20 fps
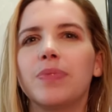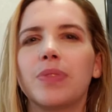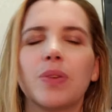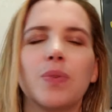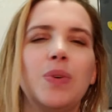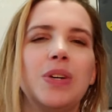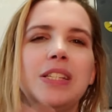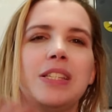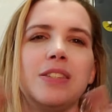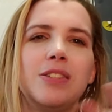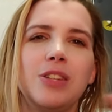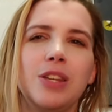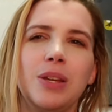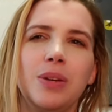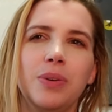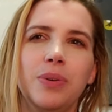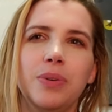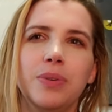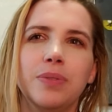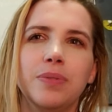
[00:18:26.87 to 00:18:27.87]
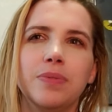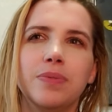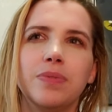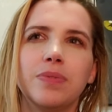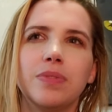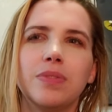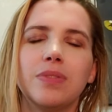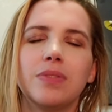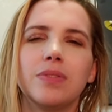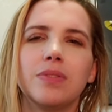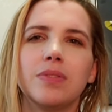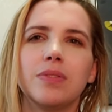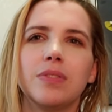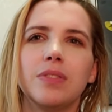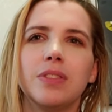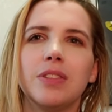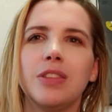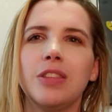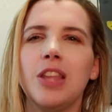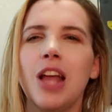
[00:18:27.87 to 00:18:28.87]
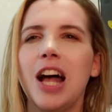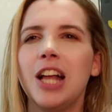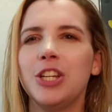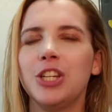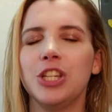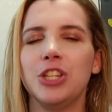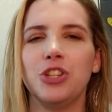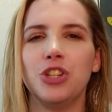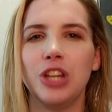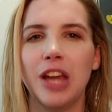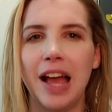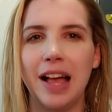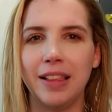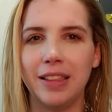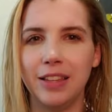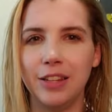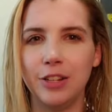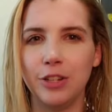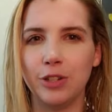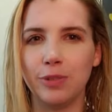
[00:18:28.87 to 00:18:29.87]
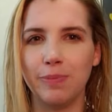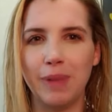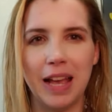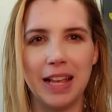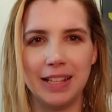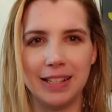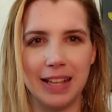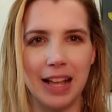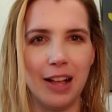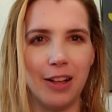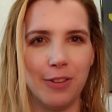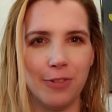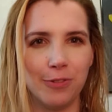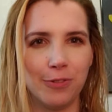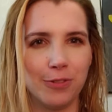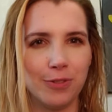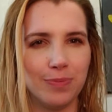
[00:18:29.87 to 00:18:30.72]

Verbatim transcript: was to not just challenge myself